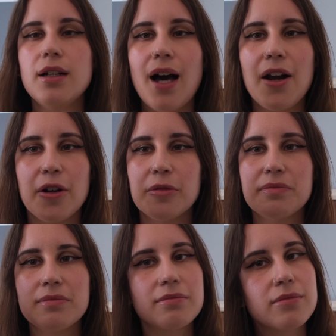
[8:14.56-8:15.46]
I don't know,
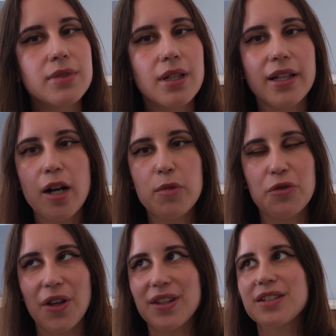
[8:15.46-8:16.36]
get a move
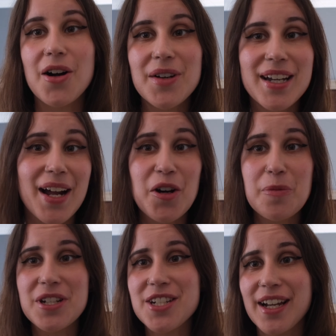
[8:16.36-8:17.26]
on this. All right, I hope
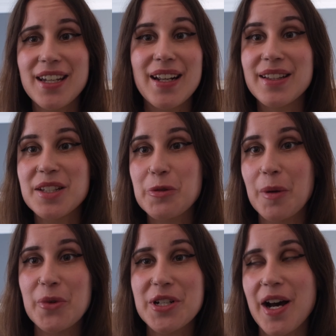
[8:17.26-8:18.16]
to check in at least one
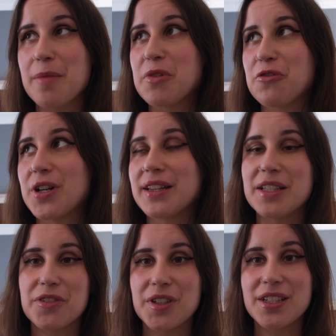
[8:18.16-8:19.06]
more time before I
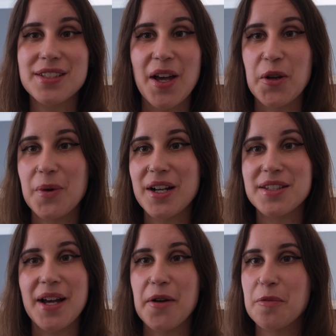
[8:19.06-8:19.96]
leave Greece.
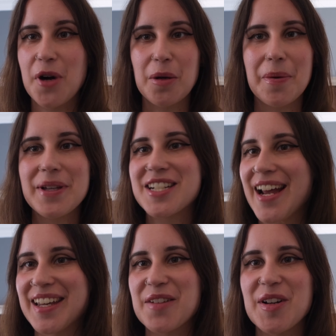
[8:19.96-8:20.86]
Otherwise, I will probably
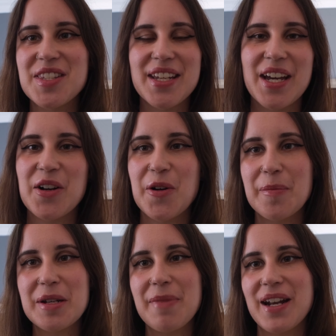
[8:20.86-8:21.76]
check in once I get
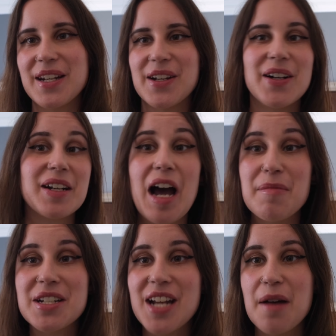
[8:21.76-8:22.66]
home, depending on how
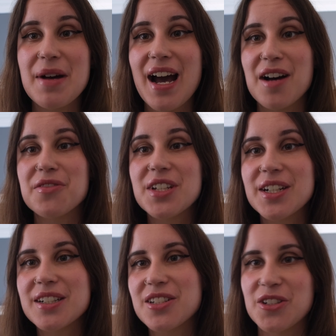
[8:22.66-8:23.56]
much time I have
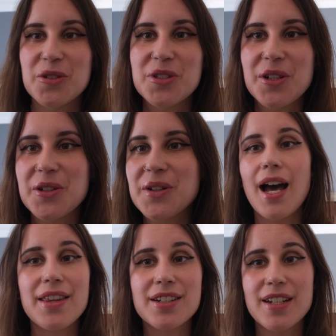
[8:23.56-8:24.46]
here to do so.
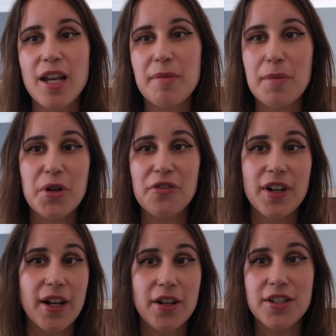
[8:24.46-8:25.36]
I think today my
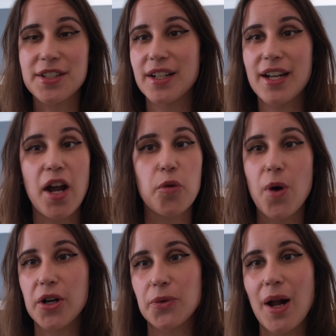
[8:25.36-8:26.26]
boyfriend and I are just gonna kind of
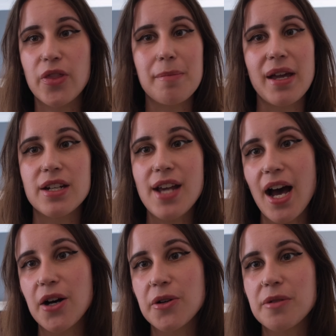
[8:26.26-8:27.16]
walk around the main
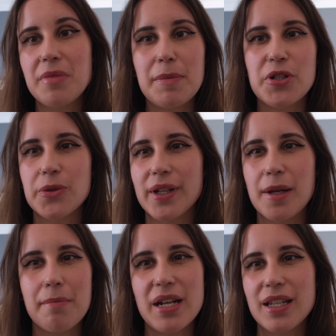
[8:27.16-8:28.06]
town, maybe do like a
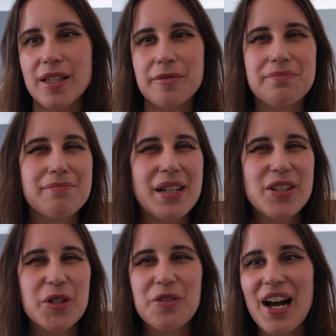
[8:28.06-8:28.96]
mini
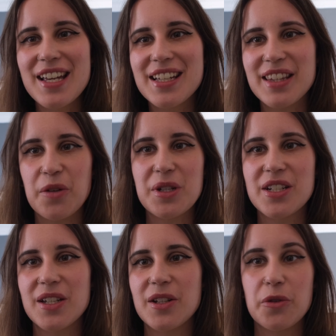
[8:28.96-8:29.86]
sort of hike that we
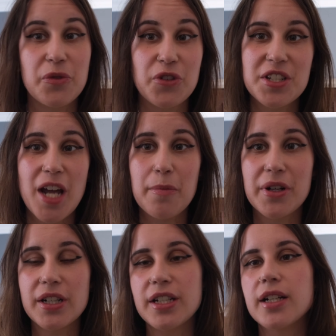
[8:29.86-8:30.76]
did the first time we
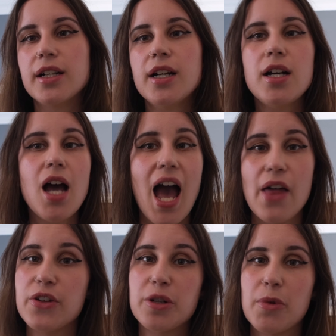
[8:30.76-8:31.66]
were here. And
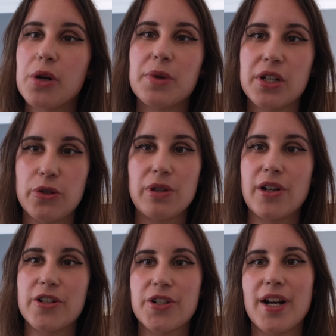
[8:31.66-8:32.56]
then tomorrow we're gonna do a
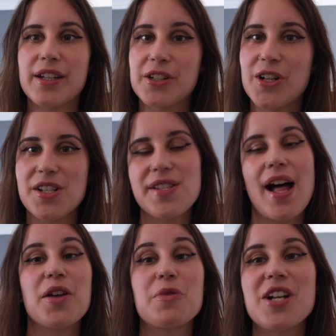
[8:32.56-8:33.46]
larger hike across the
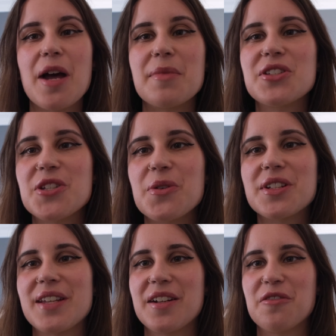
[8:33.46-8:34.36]
island, which I am so
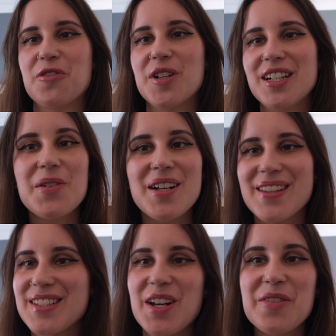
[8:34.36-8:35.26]
excited for. Well,
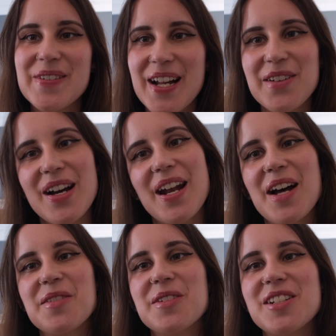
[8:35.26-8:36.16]
that's all for now, and
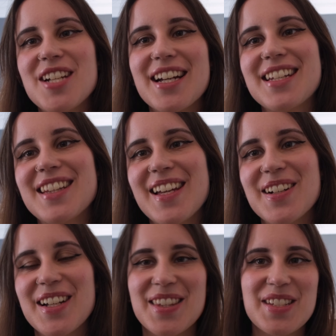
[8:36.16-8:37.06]
I will check in later
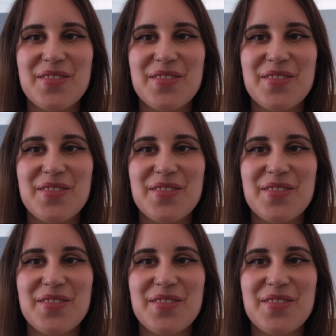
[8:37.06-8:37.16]
in this